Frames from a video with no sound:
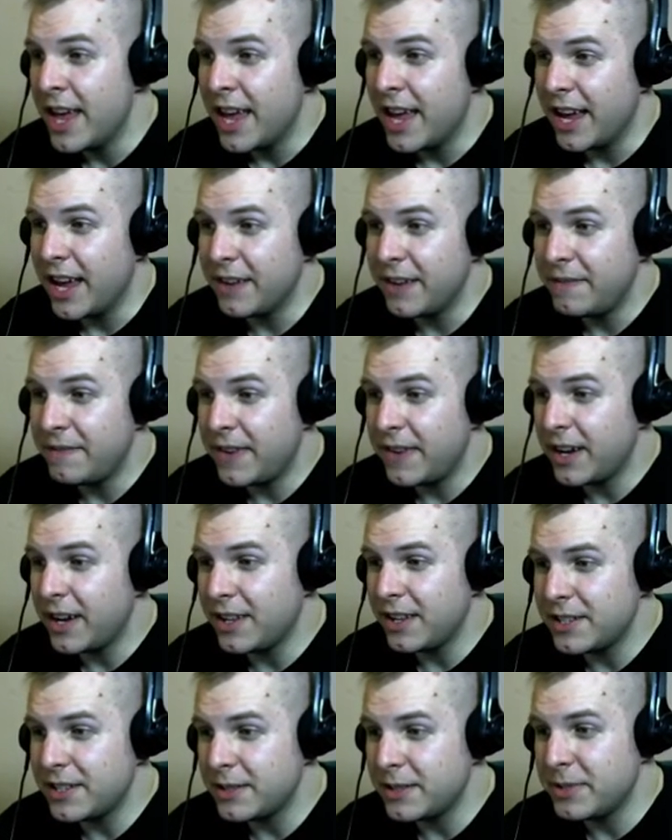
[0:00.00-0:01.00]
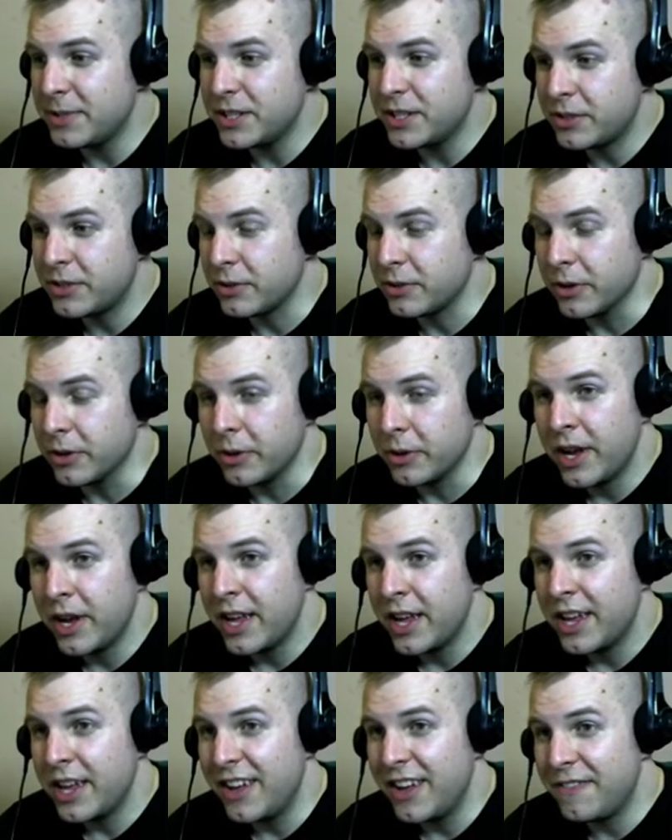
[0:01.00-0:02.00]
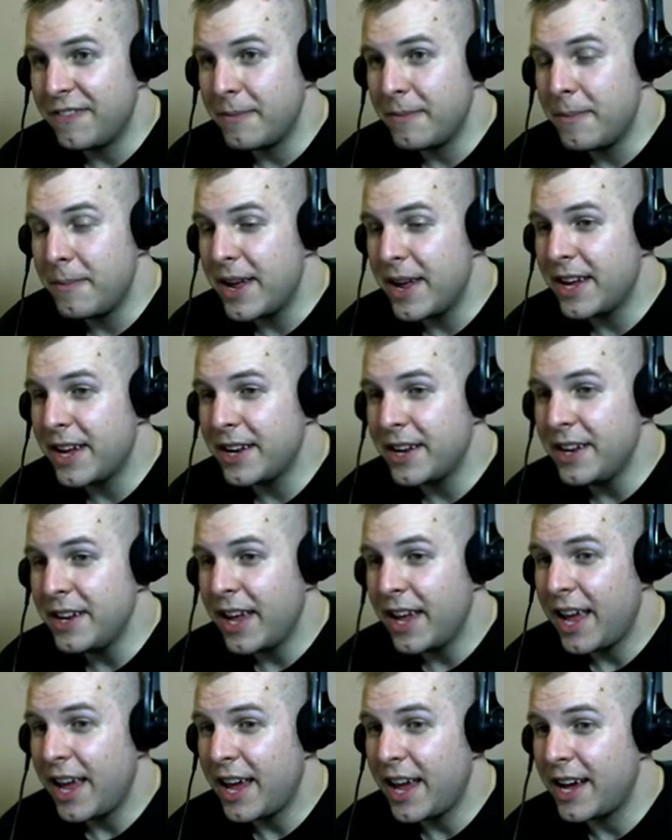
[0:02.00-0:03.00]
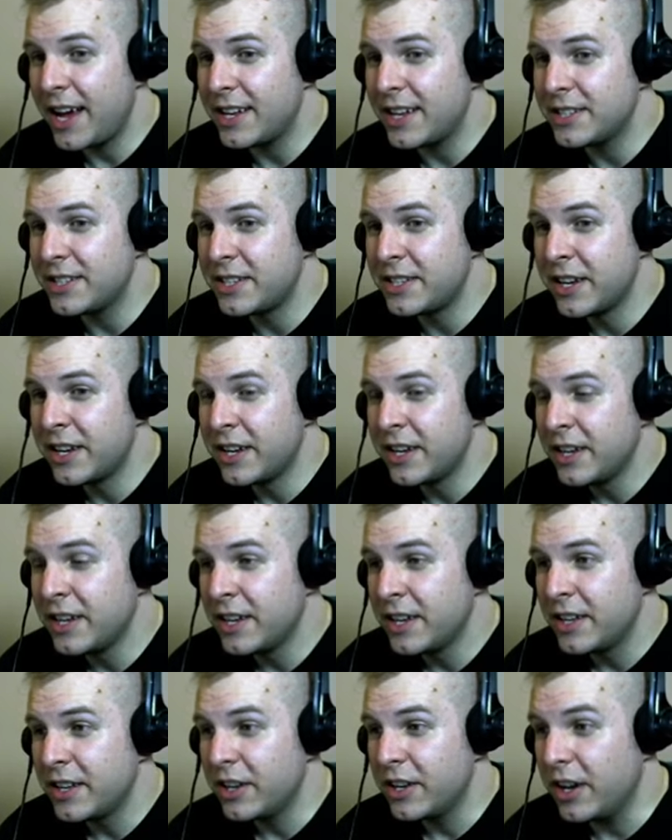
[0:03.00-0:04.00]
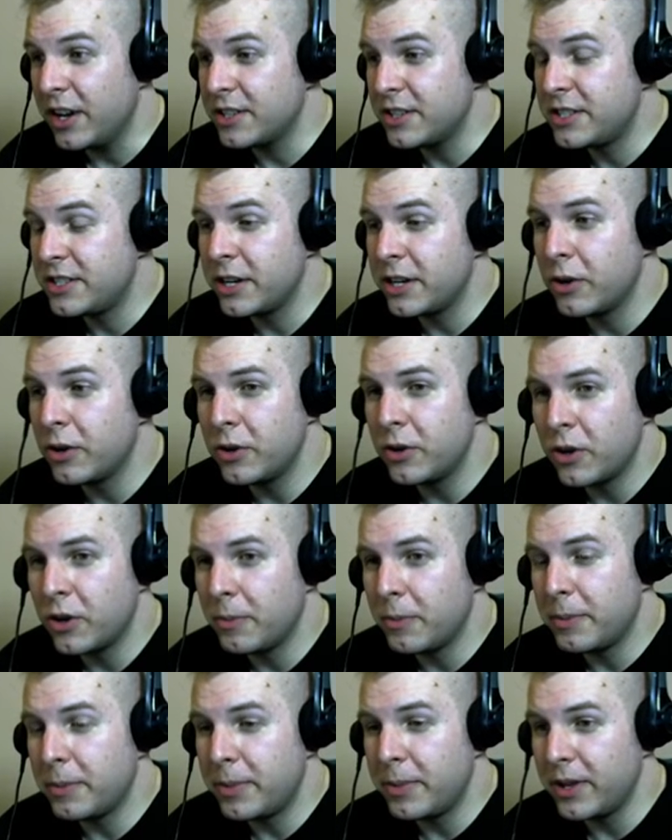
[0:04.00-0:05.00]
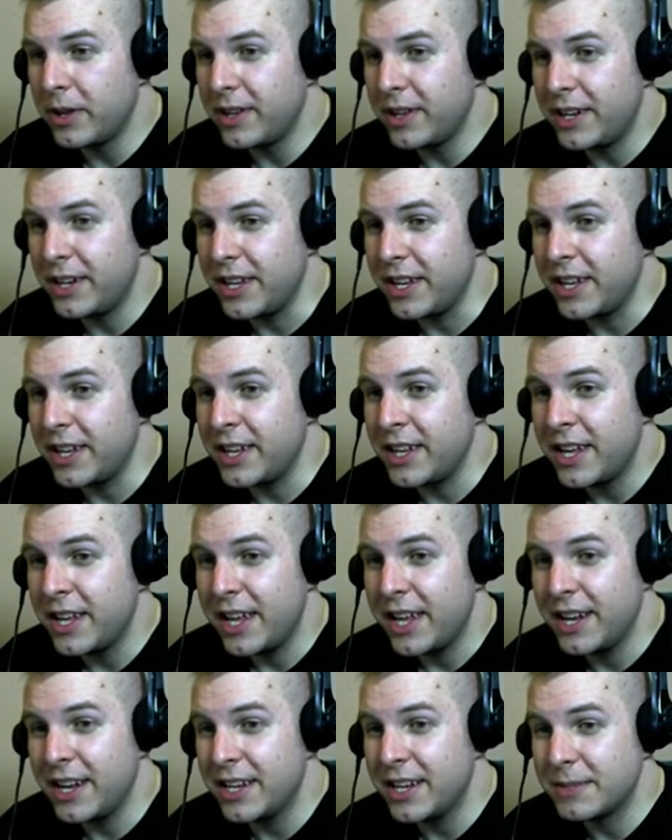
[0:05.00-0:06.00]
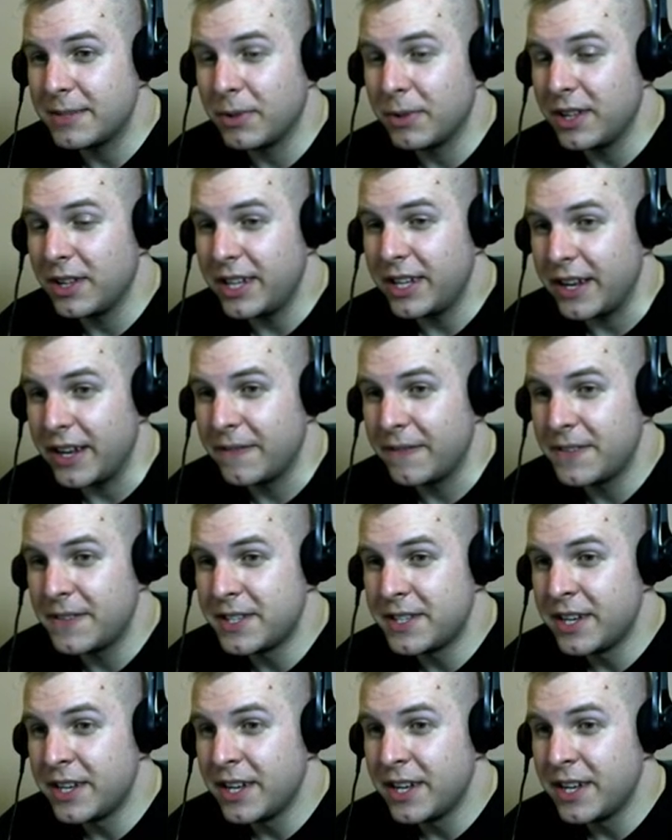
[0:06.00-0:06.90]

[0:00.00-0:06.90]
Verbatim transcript: And if fatalism is true, if man has zero culpability in his beliefs,